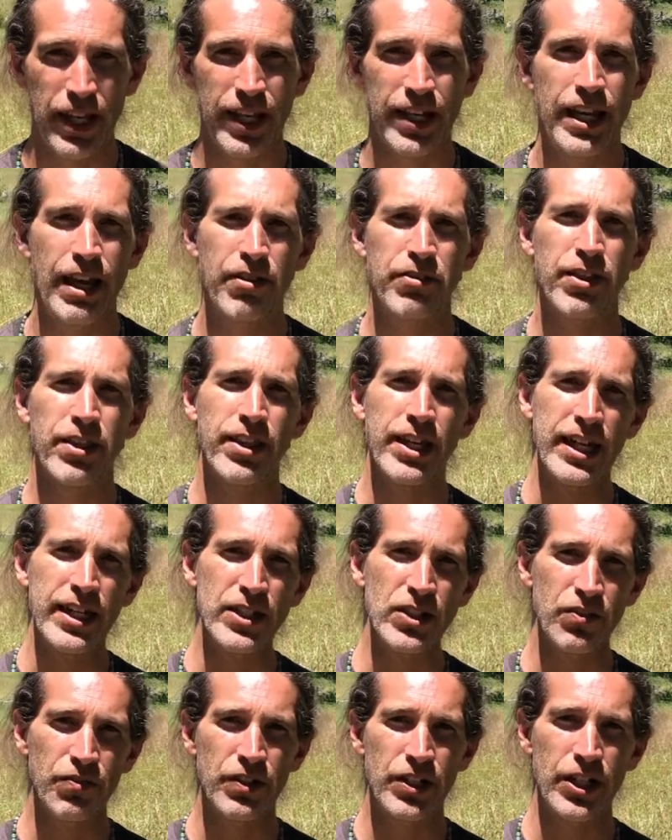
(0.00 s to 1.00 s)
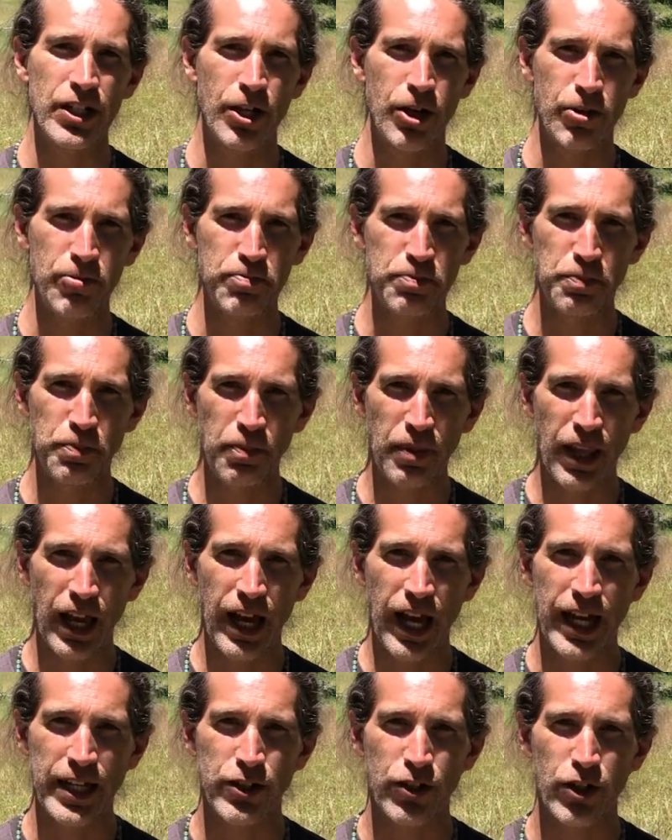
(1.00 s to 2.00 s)
Now in the last video,
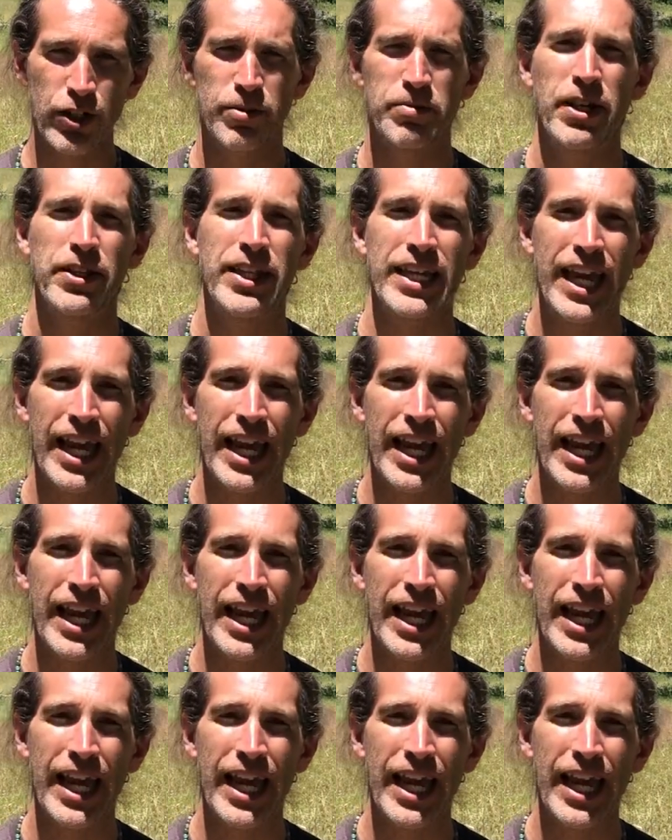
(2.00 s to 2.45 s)
I talked about the